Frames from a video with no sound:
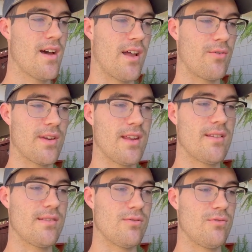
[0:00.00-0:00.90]
I don't need
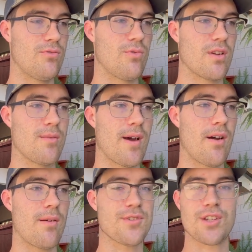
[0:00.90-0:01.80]
to worry about
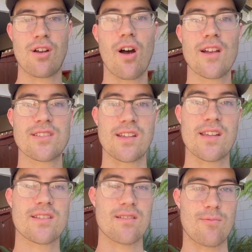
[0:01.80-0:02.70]
how much it costs to
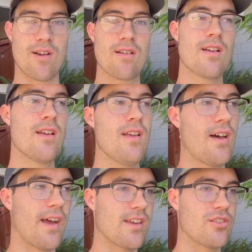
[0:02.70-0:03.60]
get somewhere.
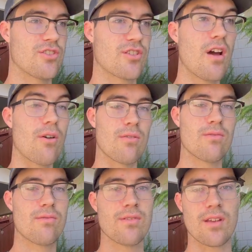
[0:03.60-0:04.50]
I can just go,
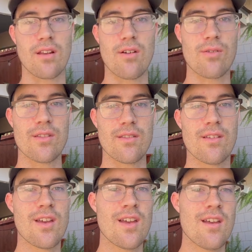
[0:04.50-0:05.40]
you know? And
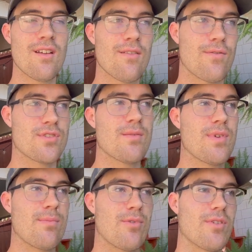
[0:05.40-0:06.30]
for some
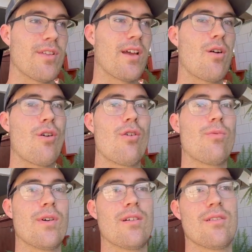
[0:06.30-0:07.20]
people, they're like, oh,
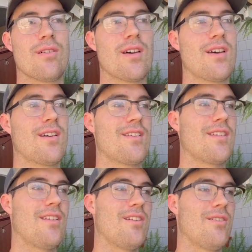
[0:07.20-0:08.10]
well,
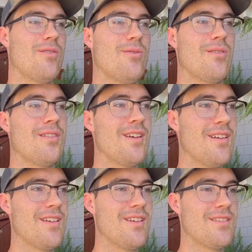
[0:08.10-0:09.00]
you know,
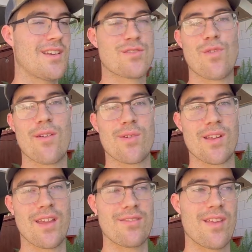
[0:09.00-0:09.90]
it takes forever to
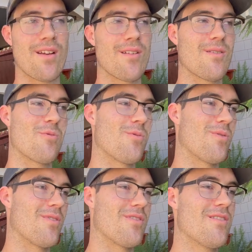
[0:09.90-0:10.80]
get there,
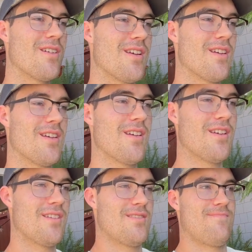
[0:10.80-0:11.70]
or
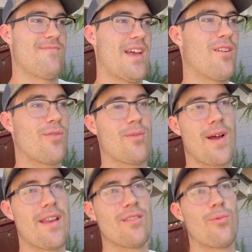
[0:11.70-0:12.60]
I don't want to
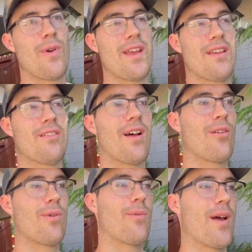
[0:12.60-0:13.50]
ride in the rain, or I
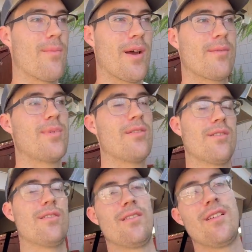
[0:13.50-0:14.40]
don't want to ride a bike,
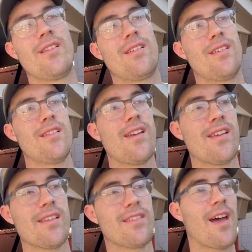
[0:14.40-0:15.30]
period. And I
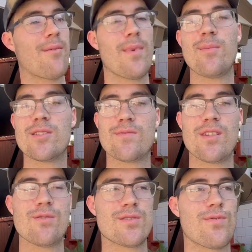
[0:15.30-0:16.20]
get that. Maybe this
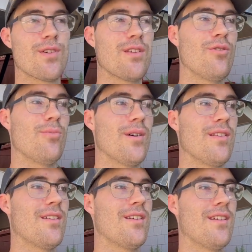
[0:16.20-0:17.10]
video isn't for you,
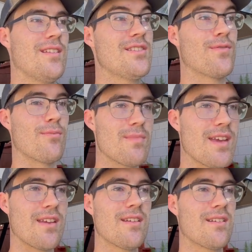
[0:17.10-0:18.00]
but at least for
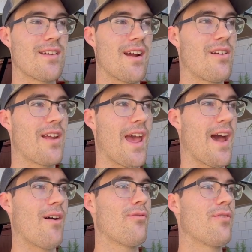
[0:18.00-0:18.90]
me, I already
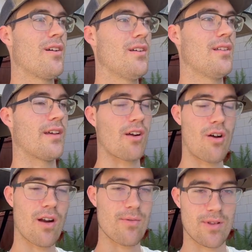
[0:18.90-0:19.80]
have a
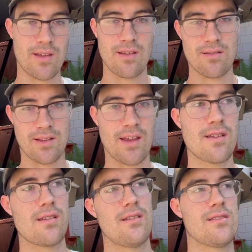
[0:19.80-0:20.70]
car I really
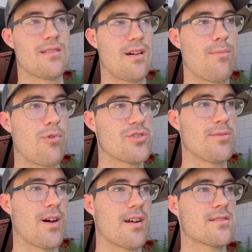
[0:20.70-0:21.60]
like. It's a
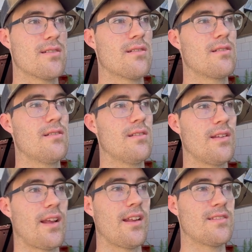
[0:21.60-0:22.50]
Porsche Boxster,
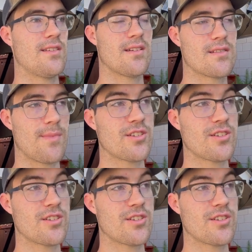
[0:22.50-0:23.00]
a nine eighty-six.